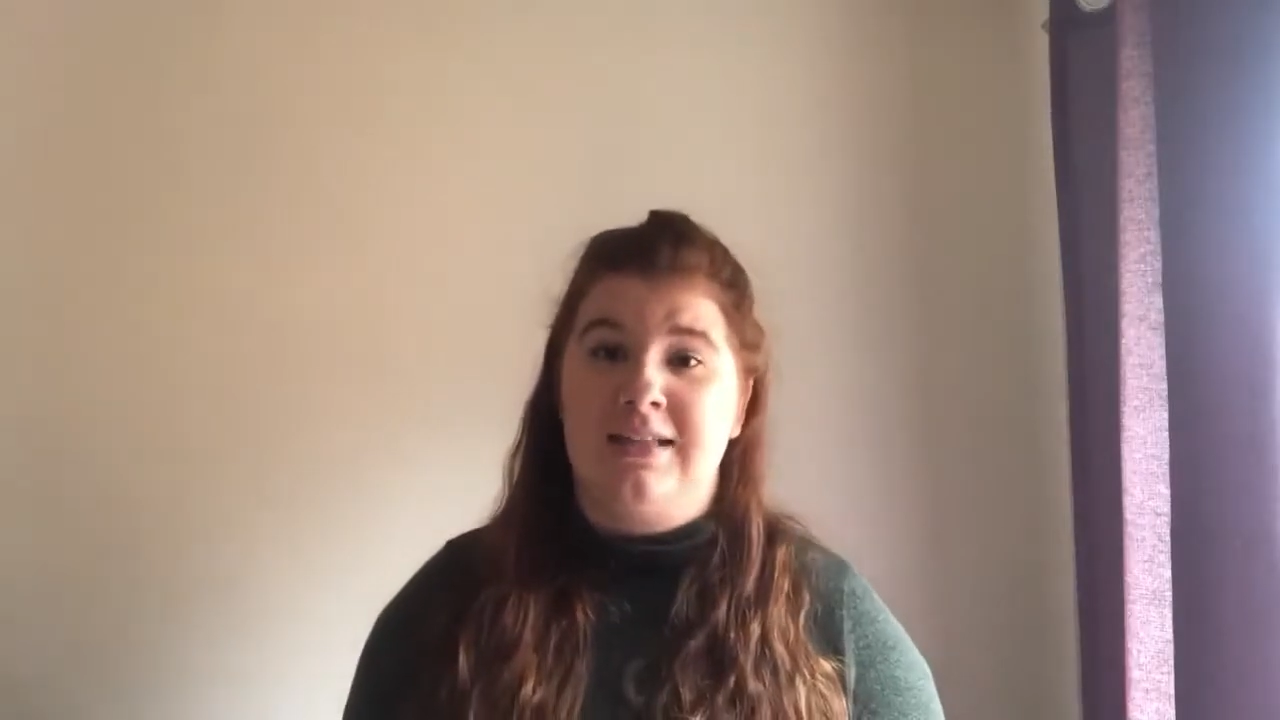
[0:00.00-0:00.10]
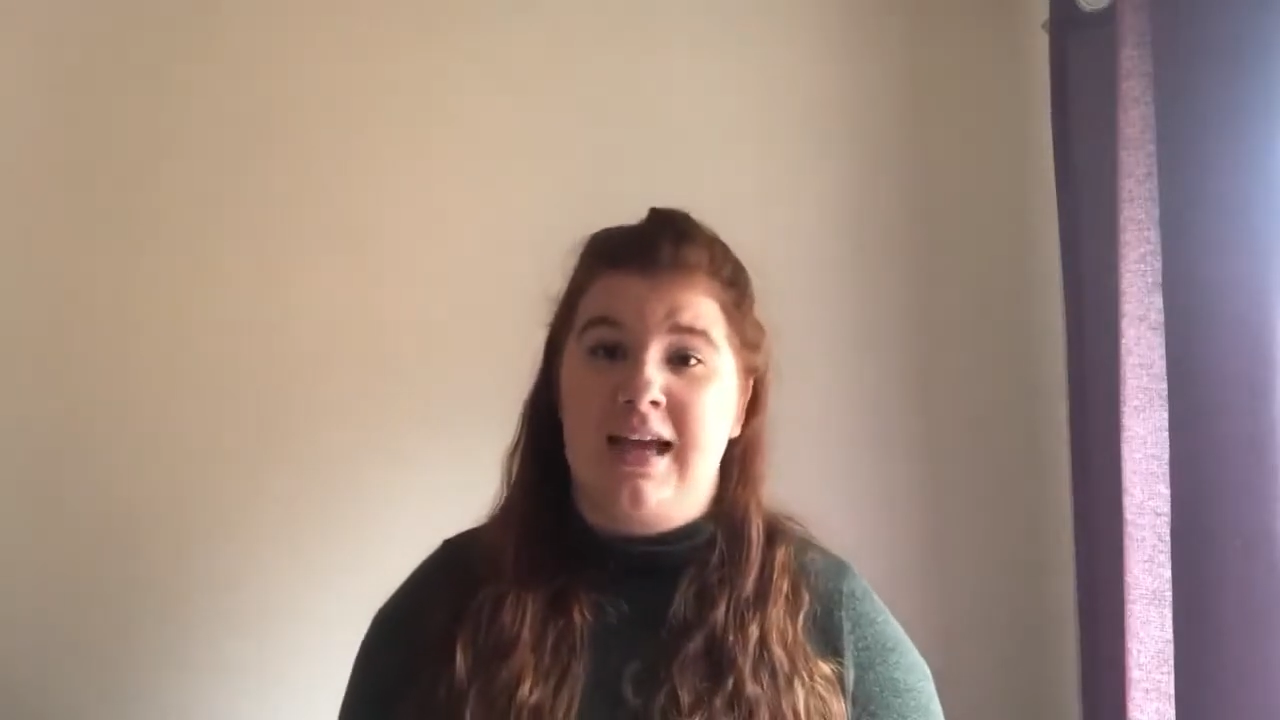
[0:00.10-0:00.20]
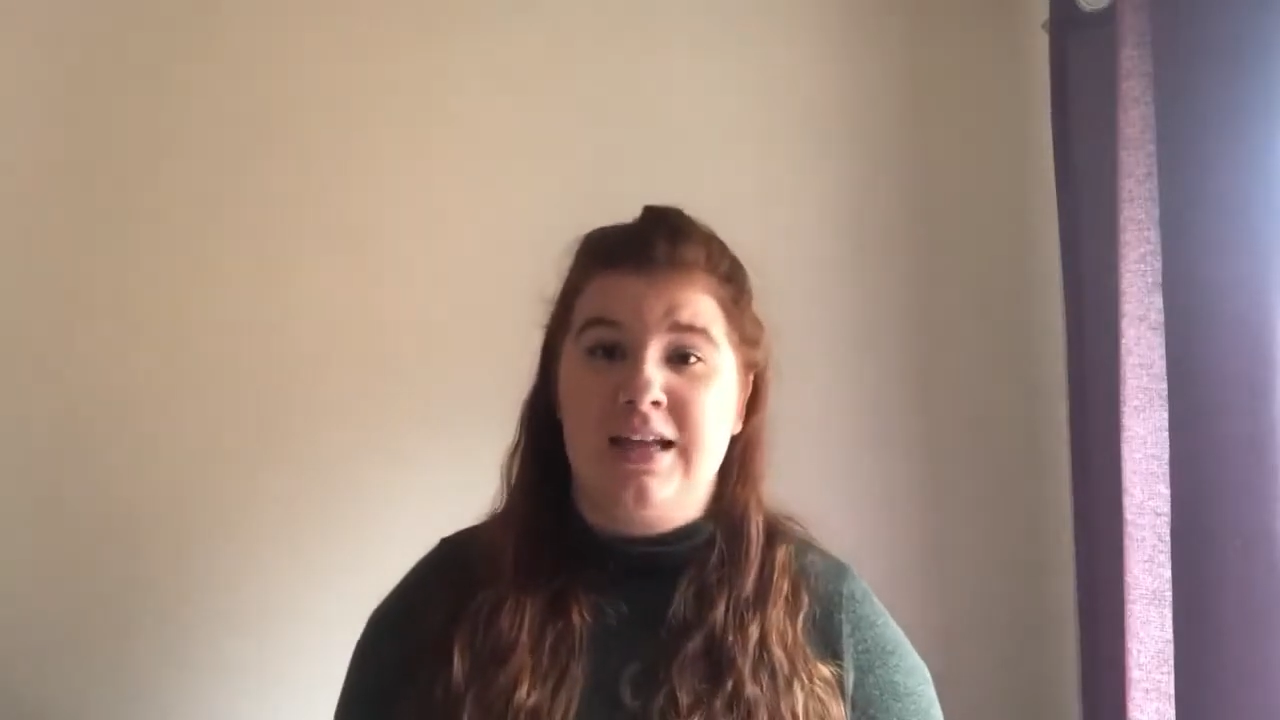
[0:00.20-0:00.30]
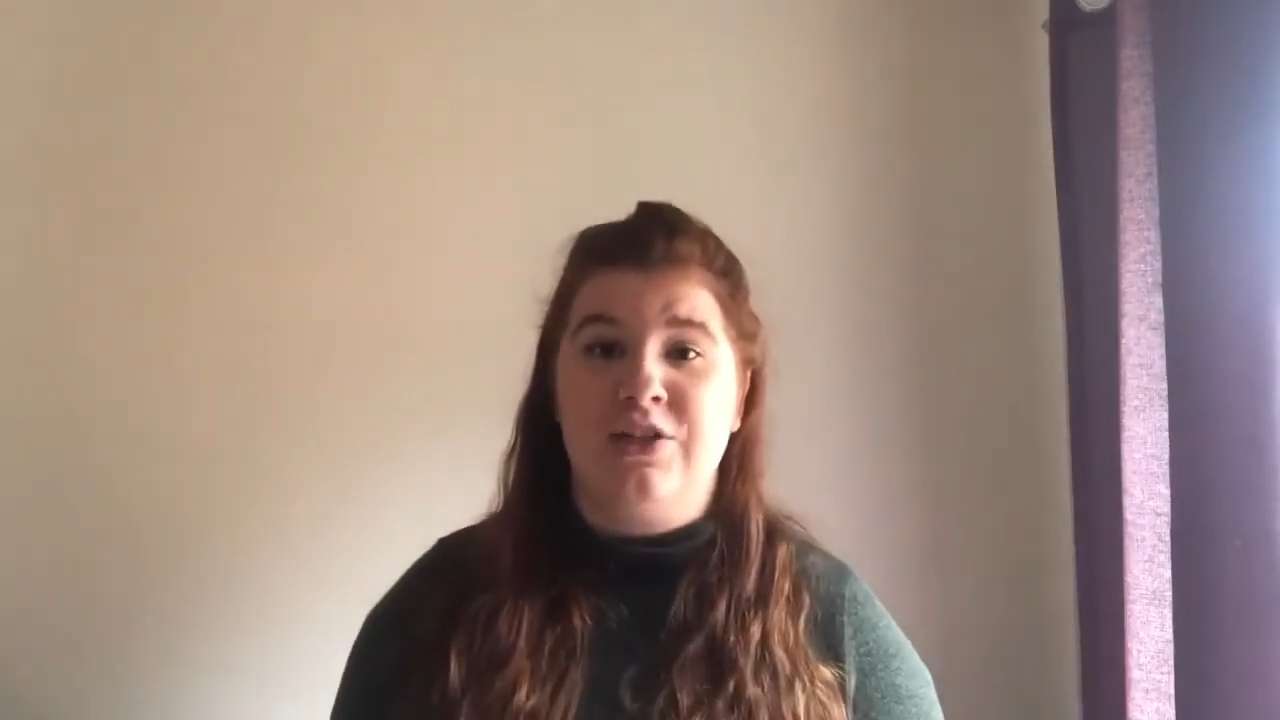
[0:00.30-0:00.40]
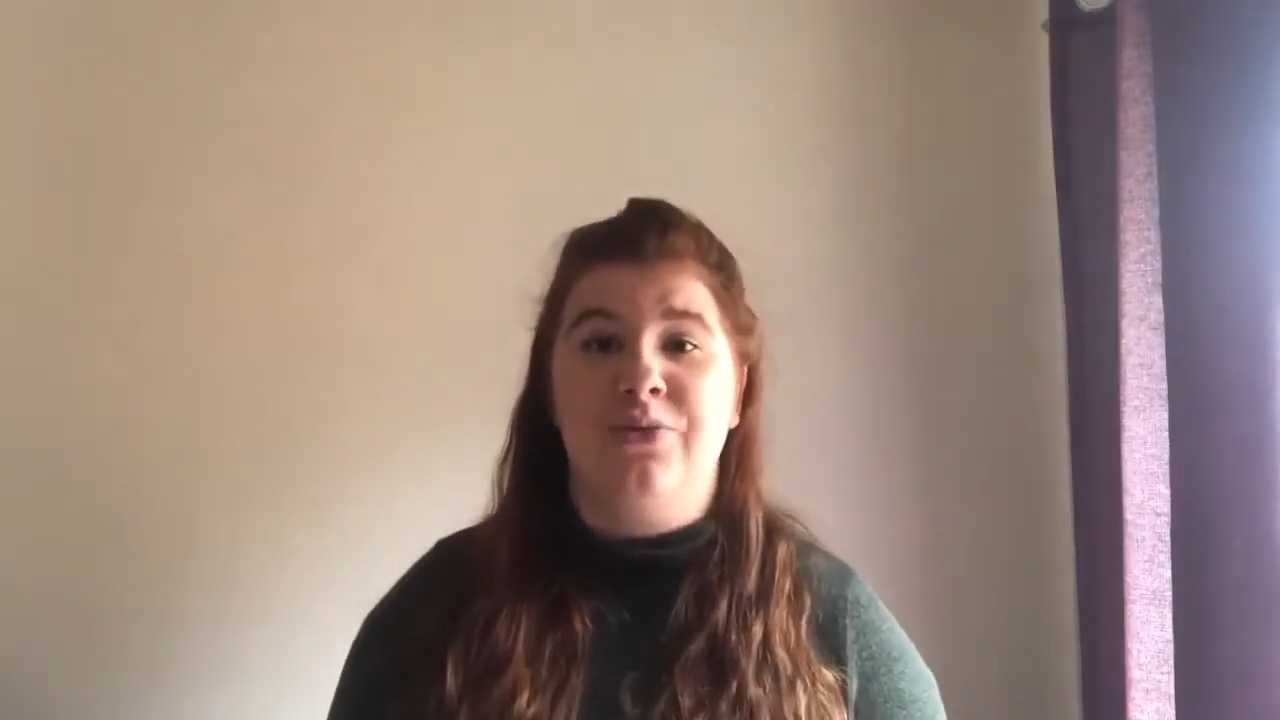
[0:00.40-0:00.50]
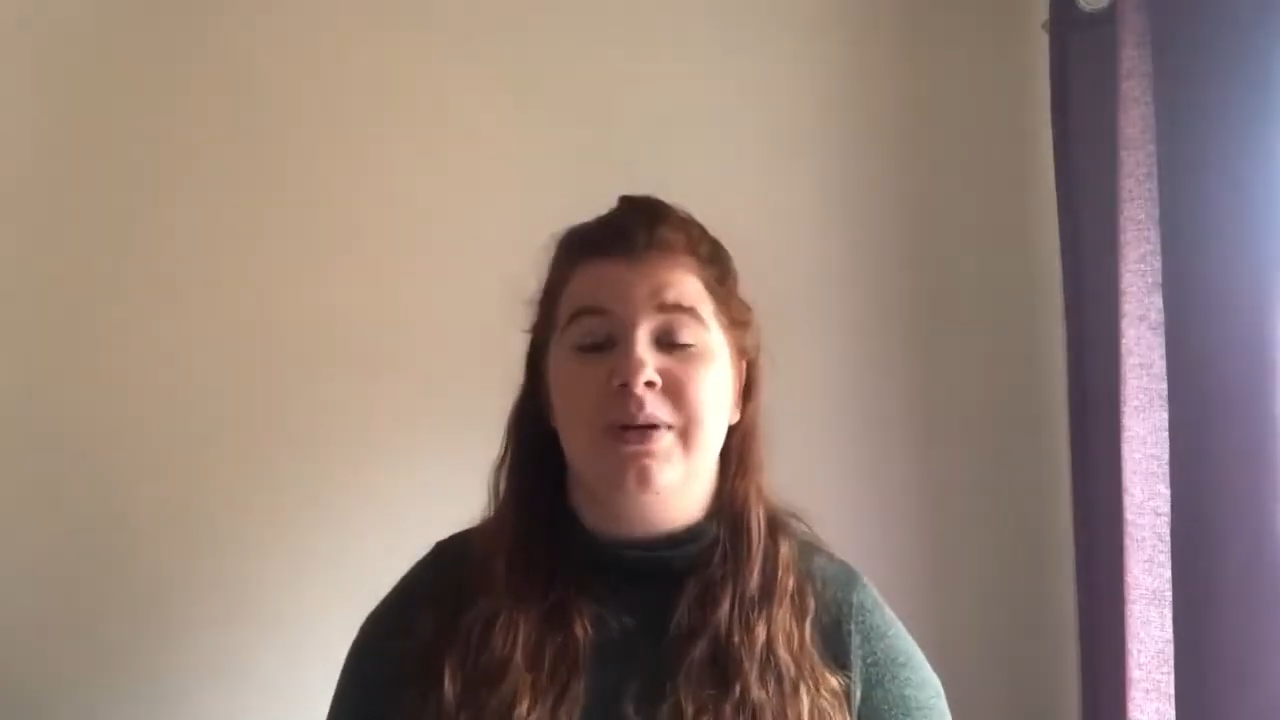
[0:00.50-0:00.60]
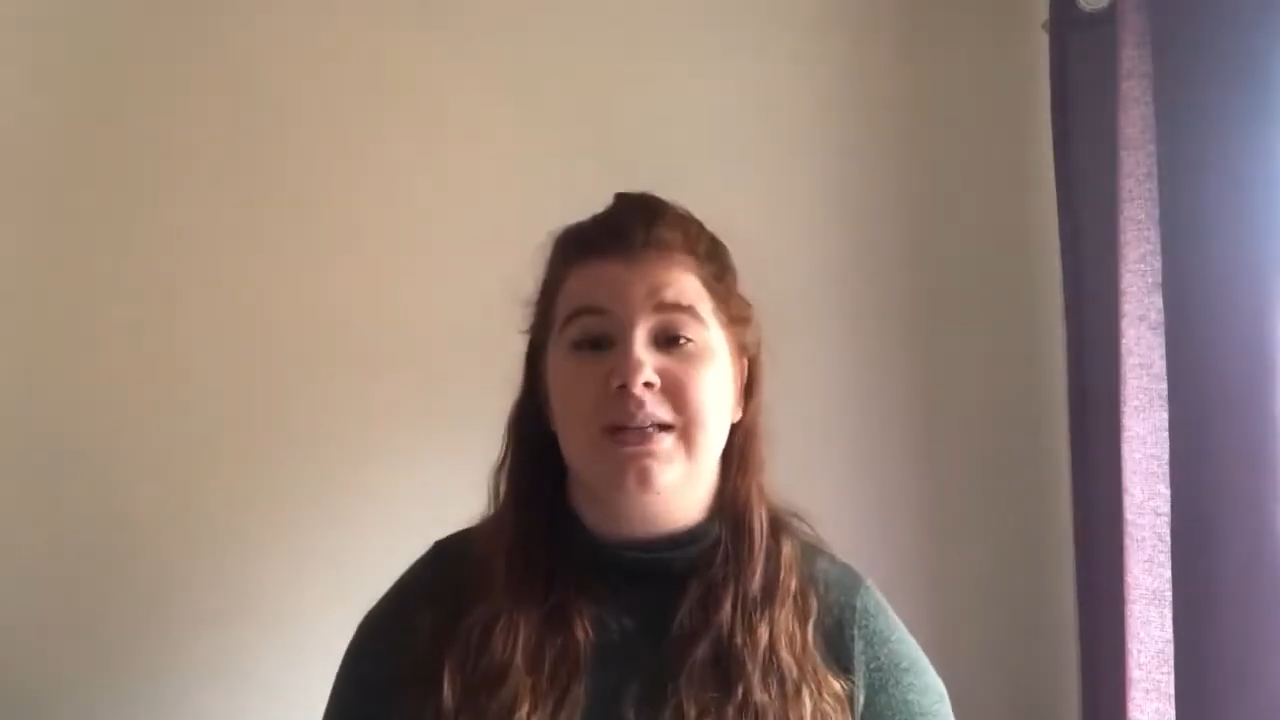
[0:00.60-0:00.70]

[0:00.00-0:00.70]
to get to